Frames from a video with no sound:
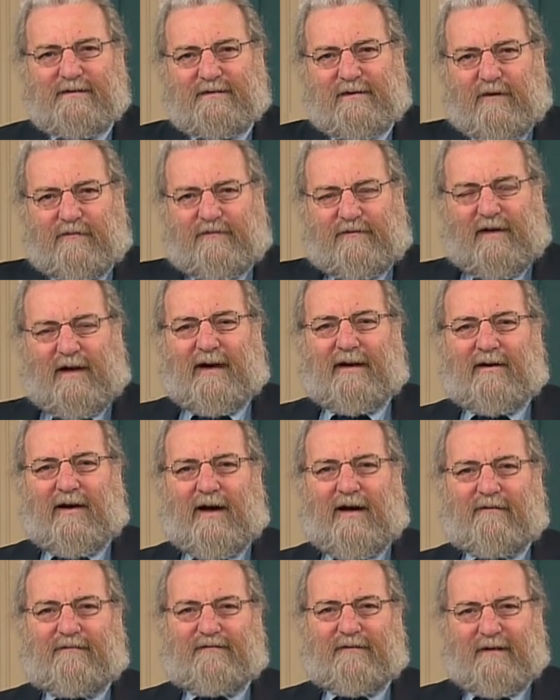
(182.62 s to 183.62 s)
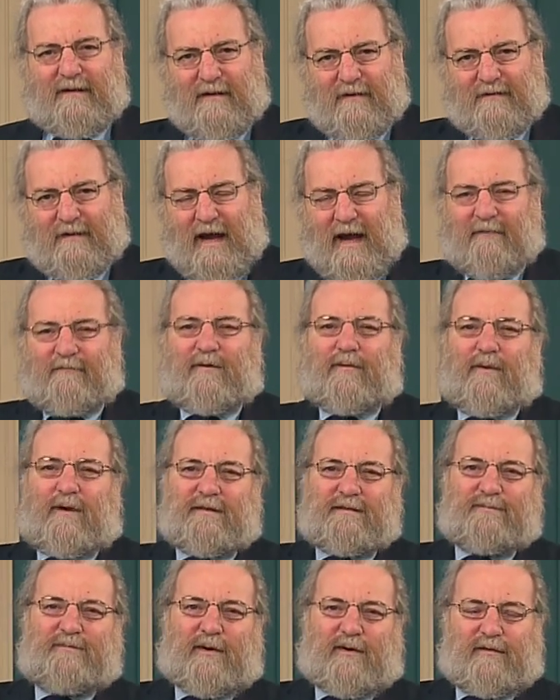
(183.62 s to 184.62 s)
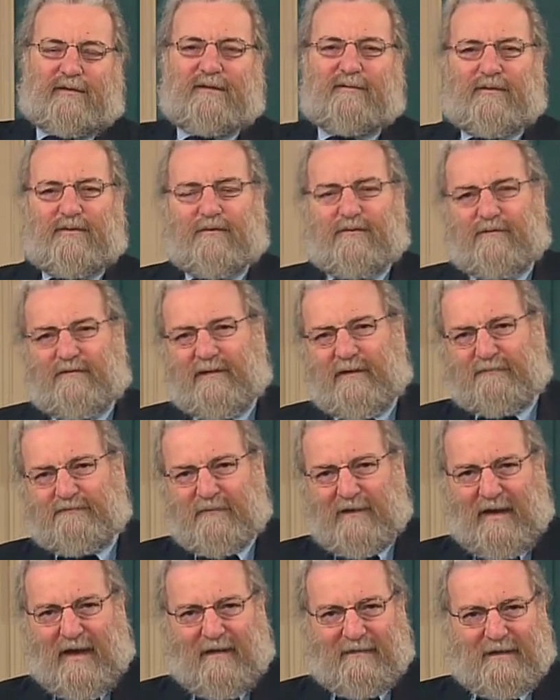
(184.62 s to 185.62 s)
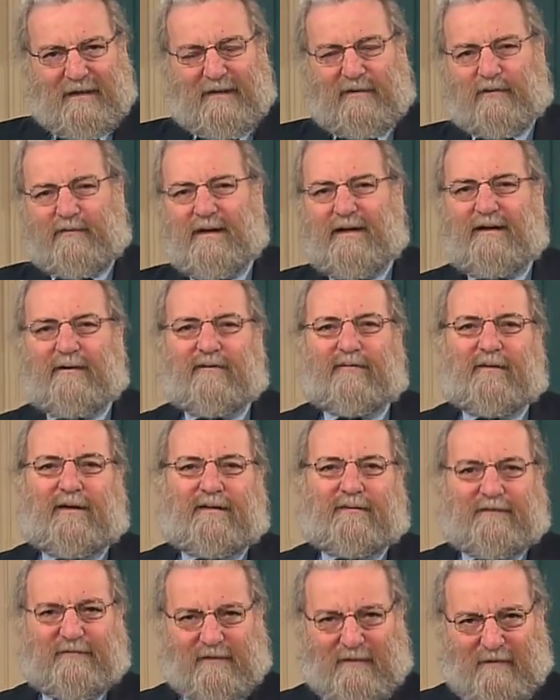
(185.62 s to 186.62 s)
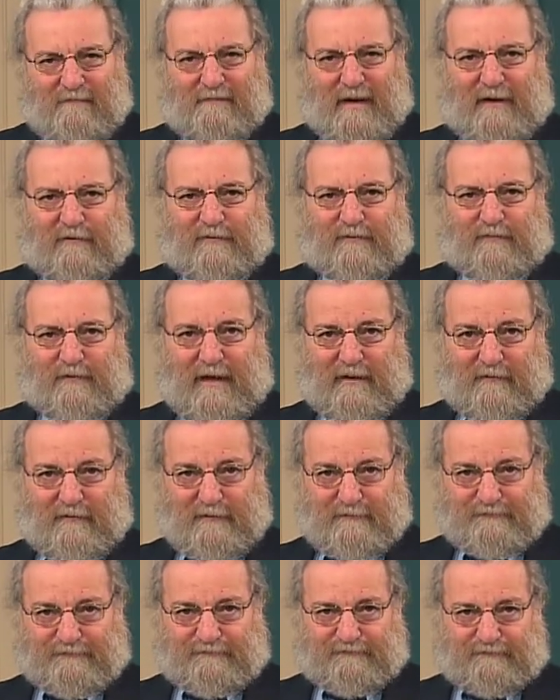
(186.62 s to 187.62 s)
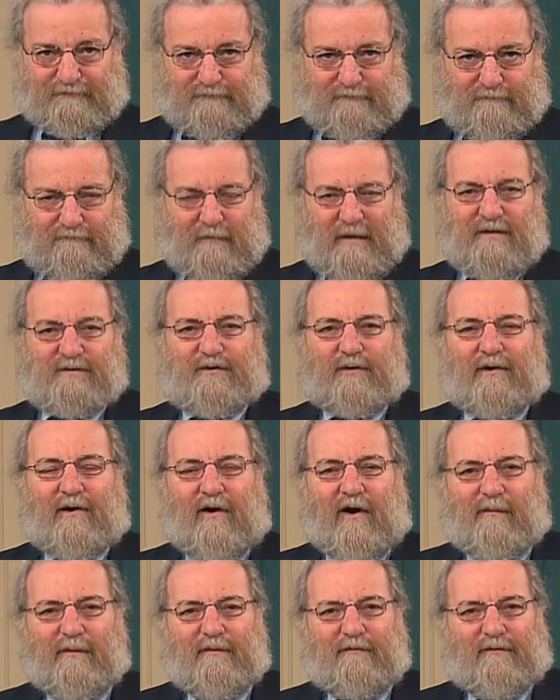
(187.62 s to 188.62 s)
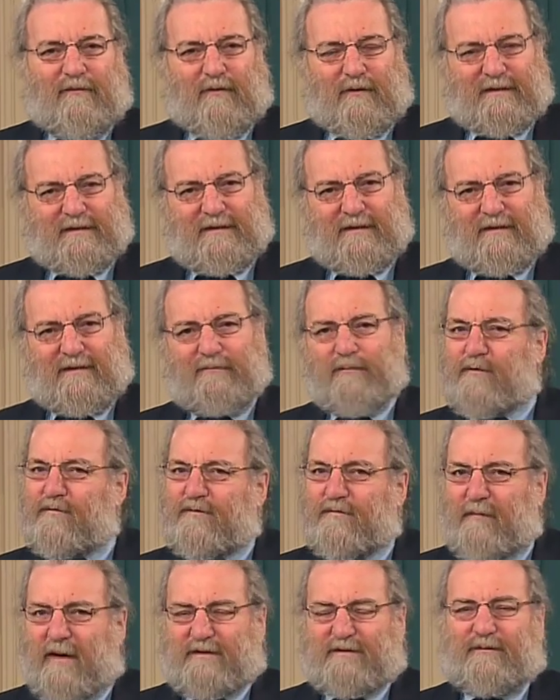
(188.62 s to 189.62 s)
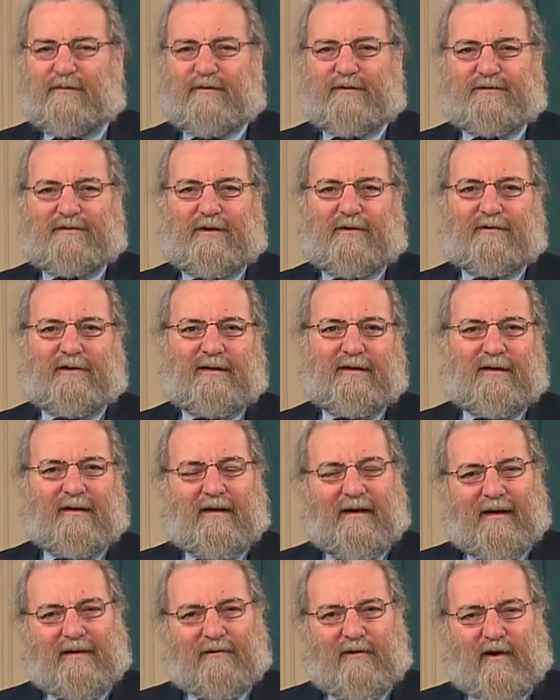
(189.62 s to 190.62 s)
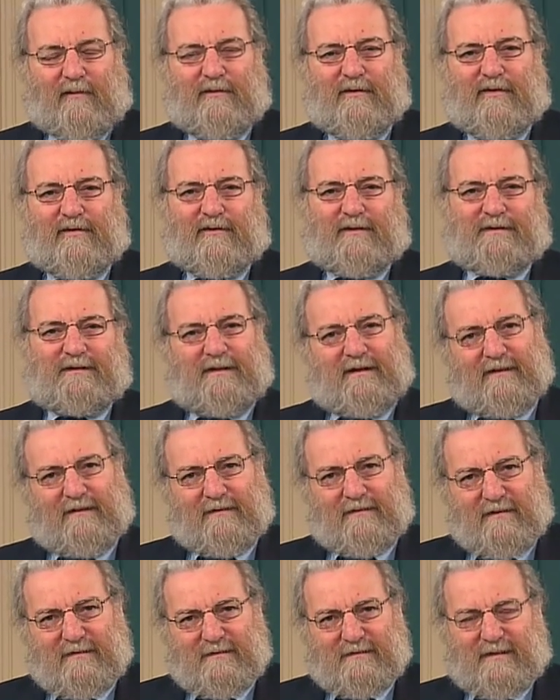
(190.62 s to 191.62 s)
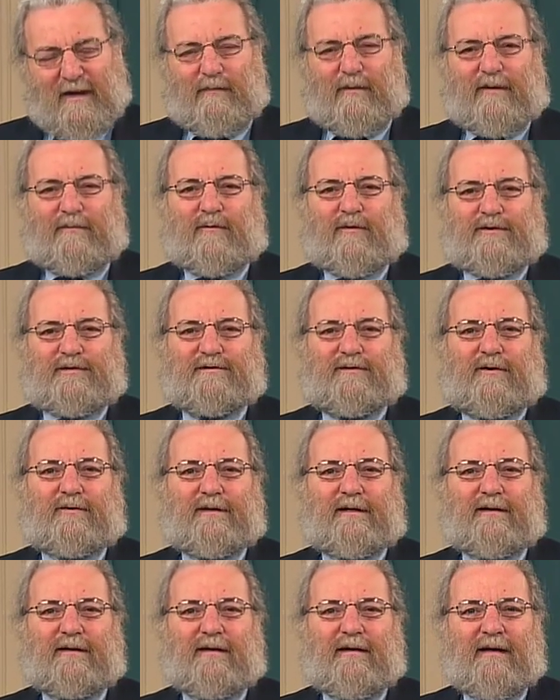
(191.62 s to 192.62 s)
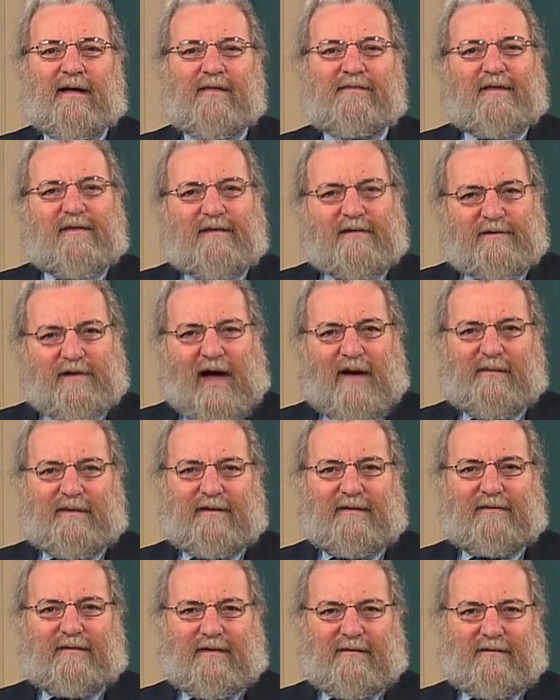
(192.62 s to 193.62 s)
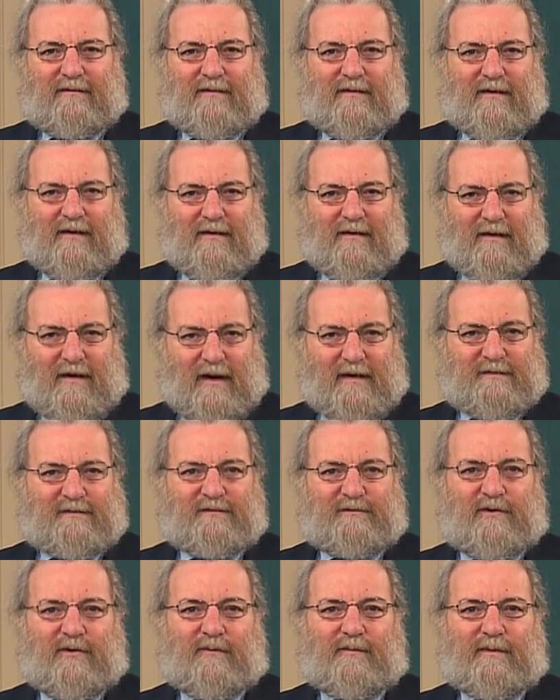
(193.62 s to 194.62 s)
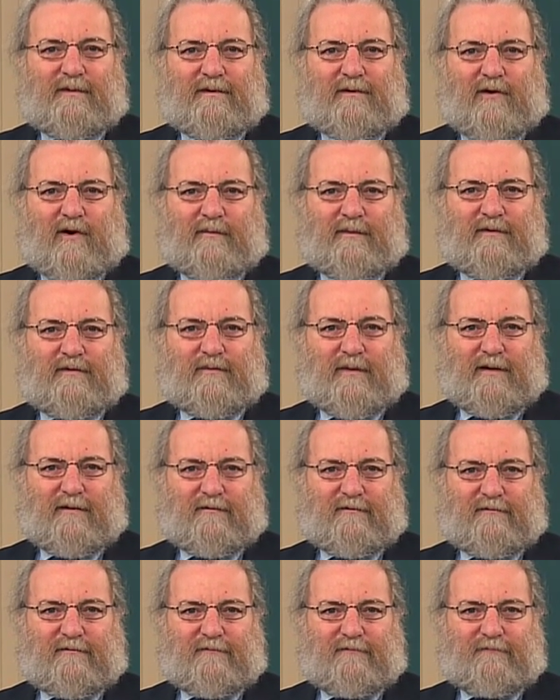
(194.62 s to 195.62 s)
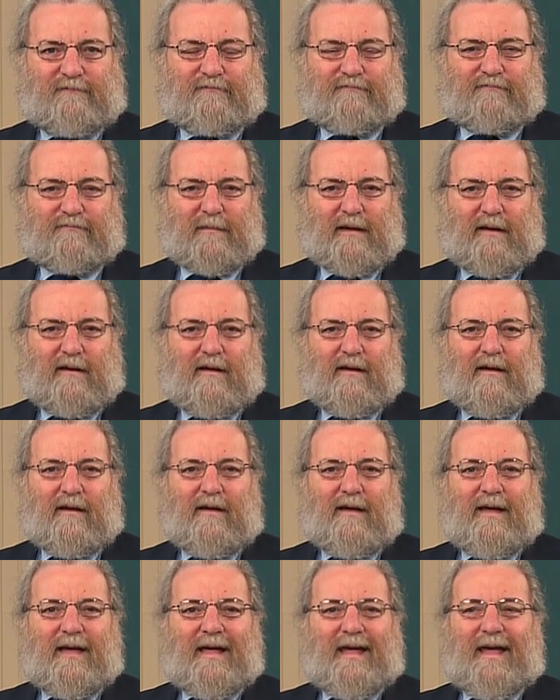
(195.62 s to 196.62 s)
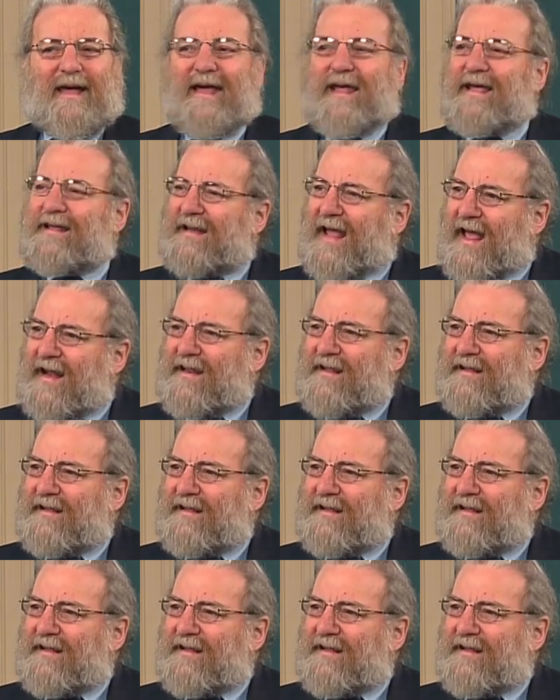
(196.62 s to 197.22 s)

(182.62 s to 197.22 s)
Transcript: go flying off, the heavy ones barely move, and the intermediate ones bounce around. So carbon-14 moves much more slowly, carbon-13 somewhat more slowly, than the dominant isotope carbon-12. In any